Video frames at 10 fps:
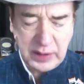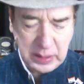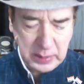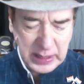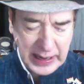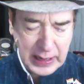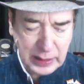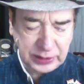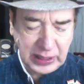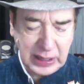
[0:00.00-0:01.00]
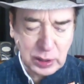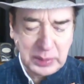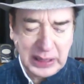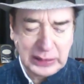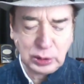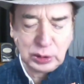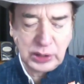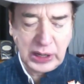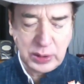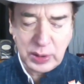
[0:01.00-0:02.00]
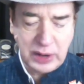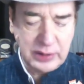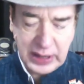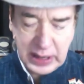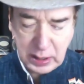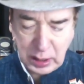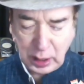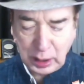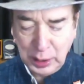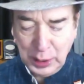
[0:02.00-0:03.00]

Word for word: anybody i stay on my own i don't have any uh,